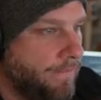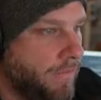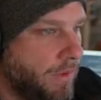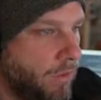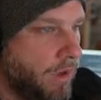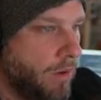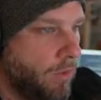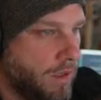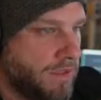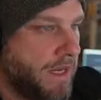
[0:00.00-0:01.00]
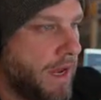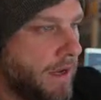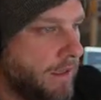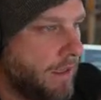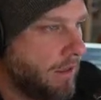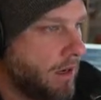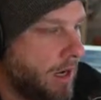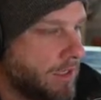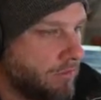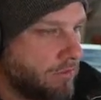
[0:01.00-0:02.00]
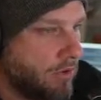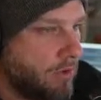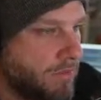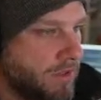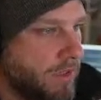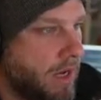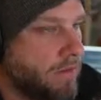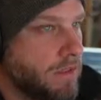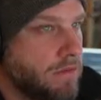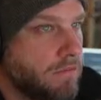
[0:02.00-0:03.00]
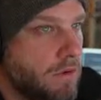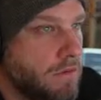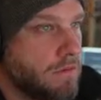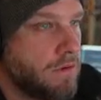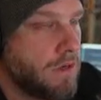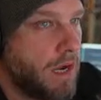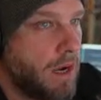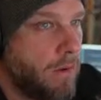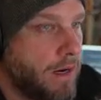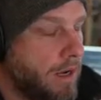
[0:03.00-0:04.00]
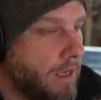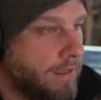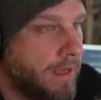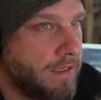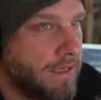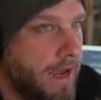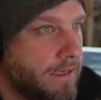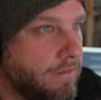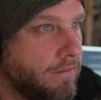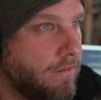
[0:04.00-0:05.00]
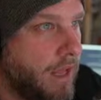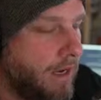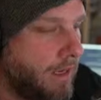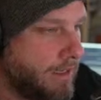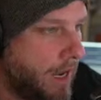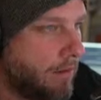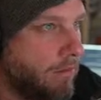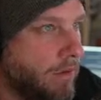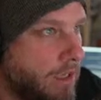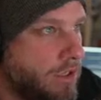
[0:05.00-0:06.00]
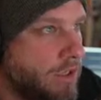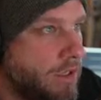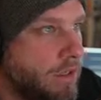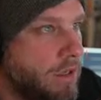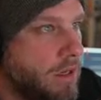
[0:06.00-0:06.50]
where it was, in the Cosmodrome, so down this road. I went and got that exact location.